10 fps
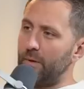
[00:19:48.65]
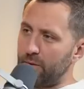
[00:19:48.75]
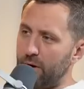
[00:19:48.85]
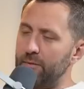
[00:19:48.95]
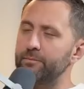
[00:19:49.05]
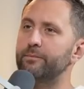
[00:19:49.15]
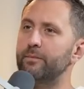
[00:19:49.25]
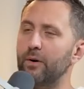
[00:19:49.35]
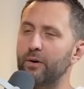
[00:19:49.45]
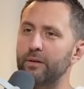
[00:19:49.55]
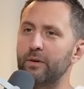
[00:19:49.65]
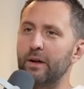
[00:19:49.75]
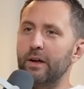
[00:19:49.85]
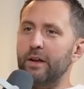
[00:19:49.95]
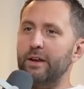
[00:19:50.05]
Okay. Yeah. All right.
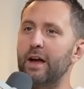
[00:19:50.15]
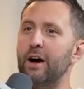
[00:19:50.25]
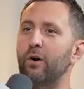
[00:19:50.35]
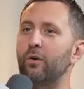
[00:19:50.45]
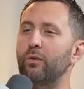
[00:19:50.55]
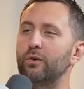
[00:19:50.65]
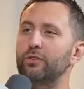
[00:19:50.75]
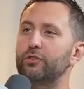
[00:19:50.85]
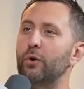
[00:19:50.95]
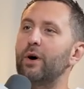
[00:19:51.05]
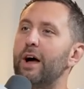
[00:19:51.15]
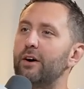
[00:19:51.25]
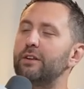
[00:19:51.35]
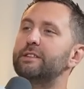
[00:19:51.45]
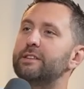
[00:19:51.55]
Now, so
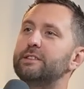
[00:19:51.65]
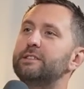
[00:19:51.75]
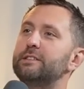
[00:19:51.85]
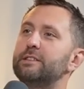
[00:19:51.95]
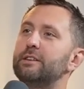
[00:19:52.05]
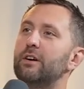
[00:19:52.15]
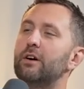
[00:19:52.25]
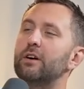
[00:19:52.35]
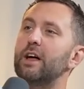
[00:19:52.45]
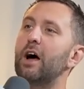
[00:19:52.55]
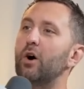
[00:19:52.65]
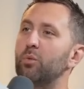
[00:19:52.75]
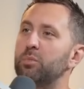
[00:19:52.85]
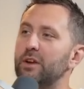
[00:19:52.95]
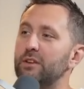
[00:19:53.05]
how does this all
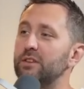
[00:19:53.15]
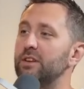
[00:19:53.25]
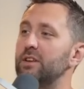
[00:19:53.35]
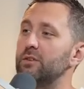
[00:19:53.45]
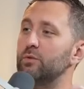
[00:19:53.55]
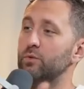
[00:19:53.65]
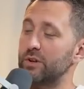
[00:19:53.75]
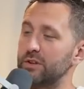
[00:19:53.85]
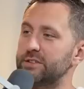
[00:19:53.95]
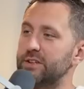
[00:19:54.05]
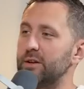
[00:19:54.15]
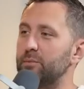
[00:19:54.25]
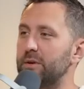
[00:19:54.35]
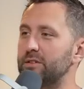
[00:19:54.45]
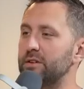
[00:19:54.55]
help in the real
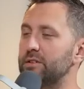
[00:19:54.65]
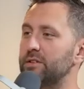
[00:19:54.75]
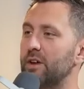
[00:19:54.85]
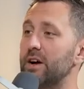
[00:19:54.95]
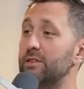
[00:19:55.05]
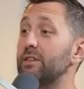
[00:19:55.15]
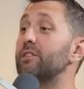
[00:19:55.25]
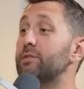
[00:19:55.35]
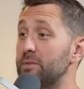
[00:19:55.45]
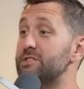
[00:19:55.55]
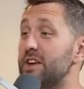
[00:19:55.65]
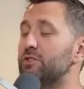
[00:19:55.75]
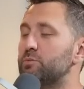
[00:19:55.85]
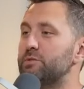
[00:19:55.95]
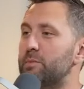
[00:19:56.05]
estate business, like from the
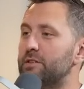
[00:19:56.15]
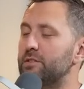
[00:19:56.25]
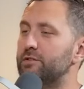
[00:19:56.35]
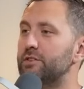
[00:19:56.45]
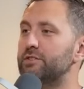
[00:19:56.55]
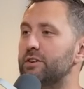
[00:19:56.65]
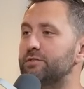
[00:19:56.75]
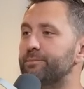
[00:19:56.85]
sales perspective for yourself?